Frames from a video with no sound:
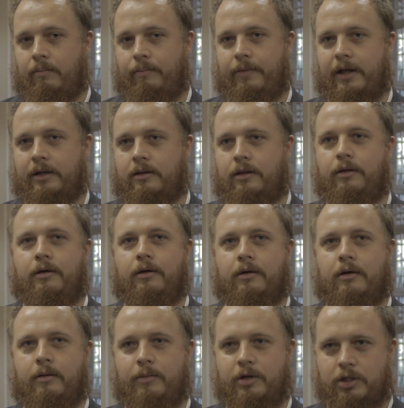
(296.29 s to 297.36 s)
that the
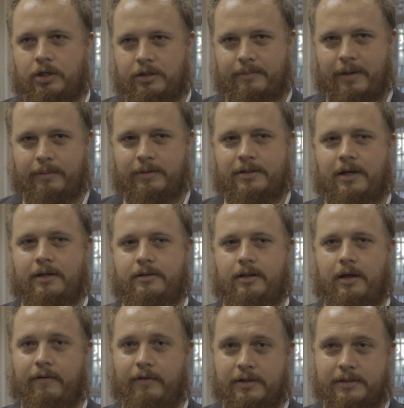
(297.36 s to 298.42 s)
commissioners made mistakes, that
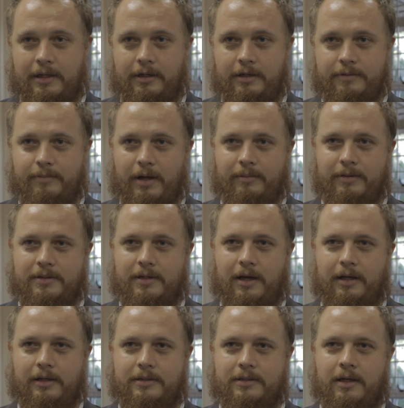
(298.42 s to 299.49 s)
the evidence leaders made
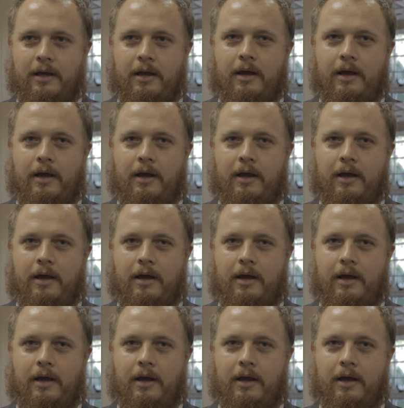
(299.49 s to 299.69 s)
mistakes.